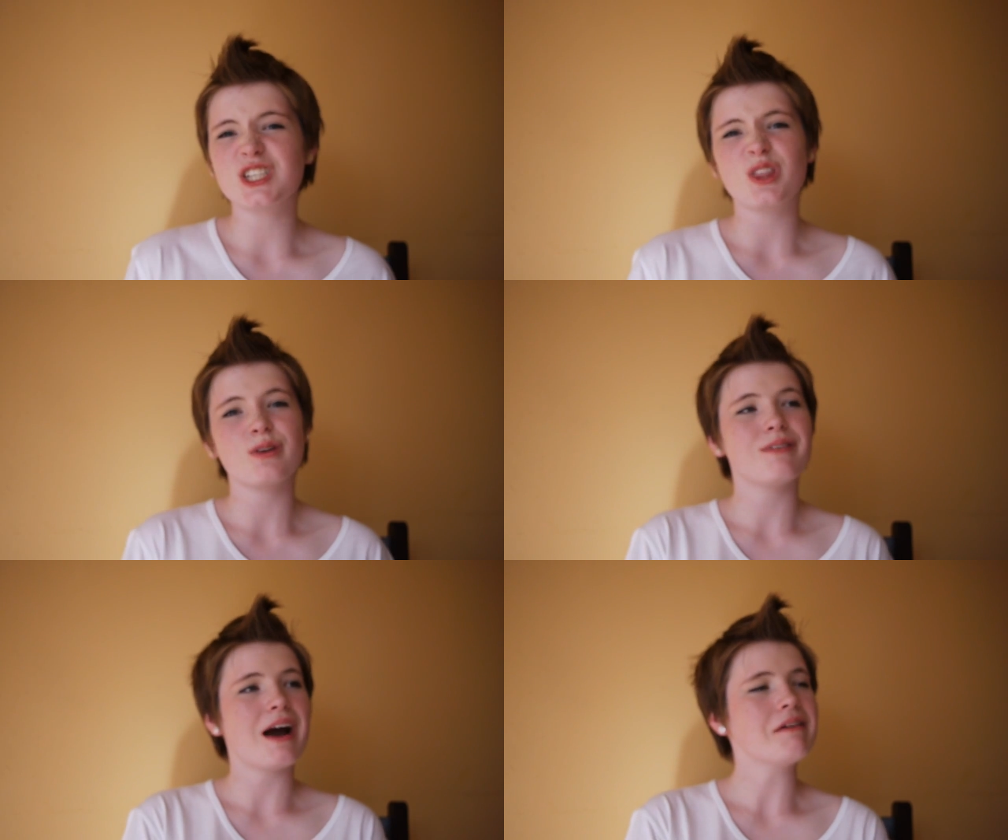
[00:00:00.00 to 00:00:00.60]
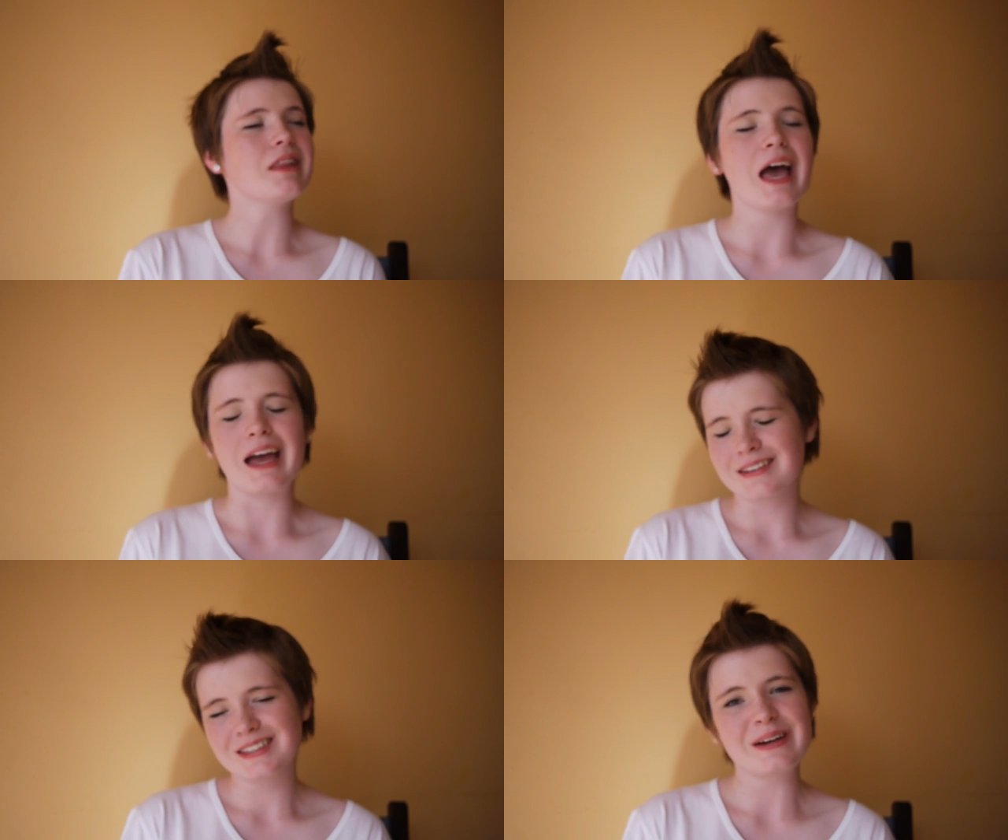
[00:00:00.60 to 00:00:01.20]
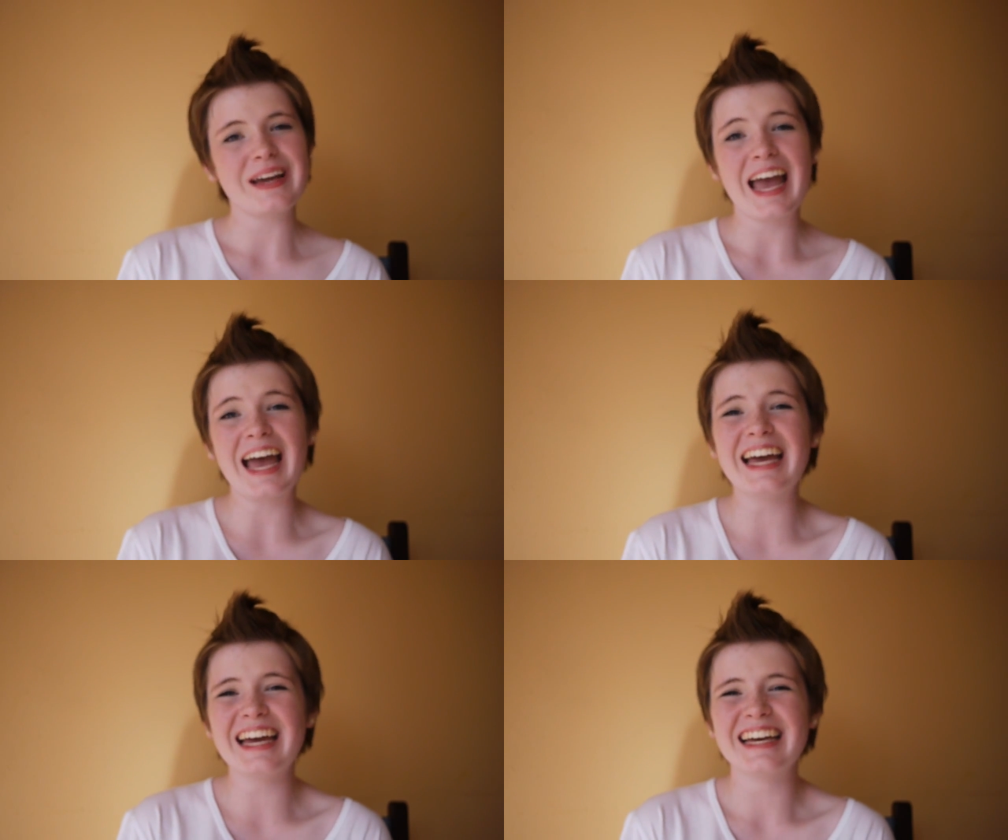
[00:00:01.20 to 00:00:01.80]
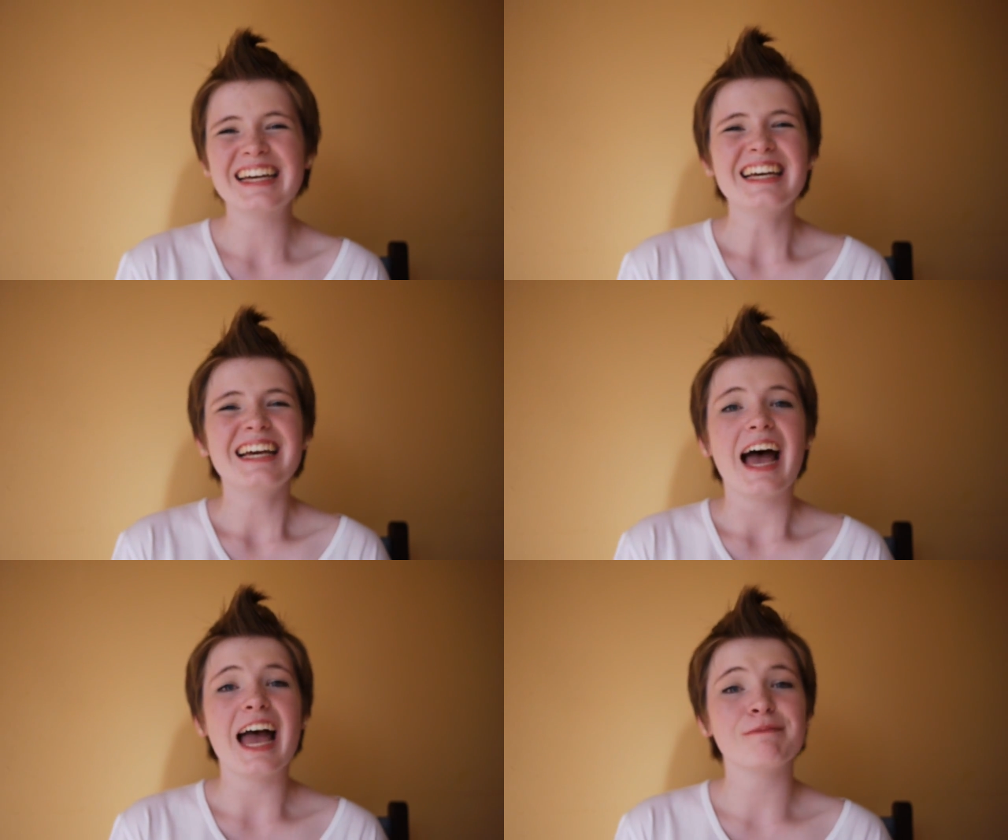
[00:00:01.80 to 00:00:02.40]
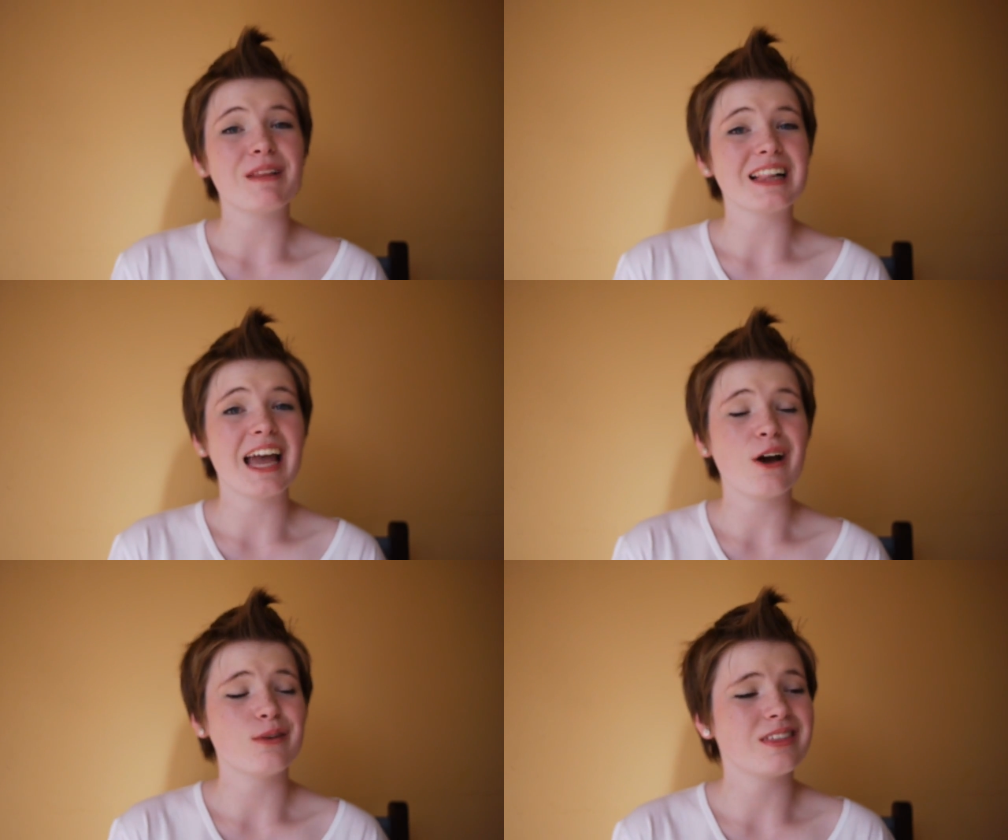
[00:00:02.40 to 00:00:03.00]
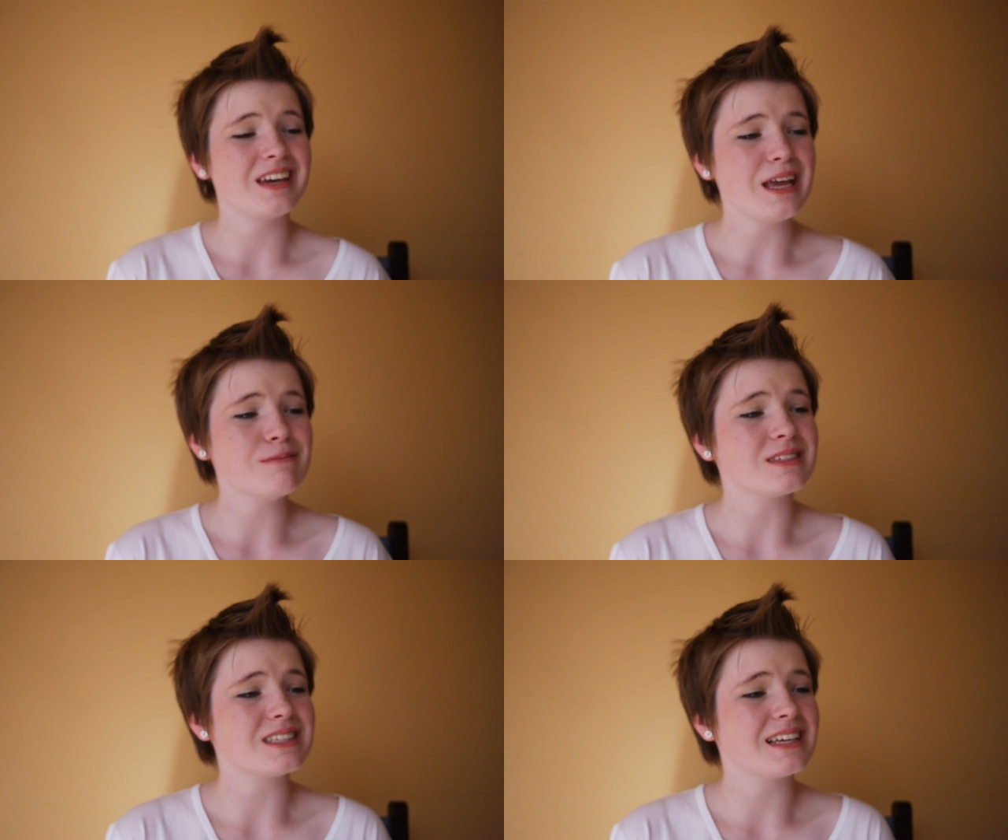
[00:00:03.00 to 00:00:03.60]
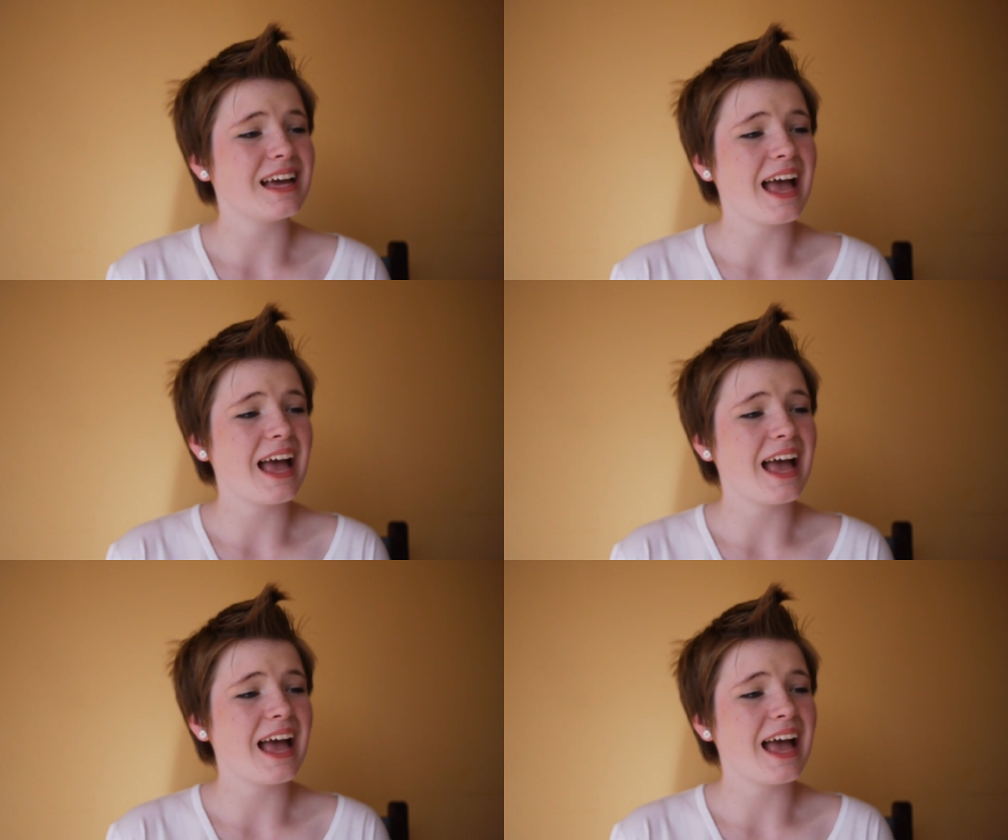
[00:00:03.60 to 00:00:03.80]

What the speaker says: to throw out there. So yeah, I'll get on with the names.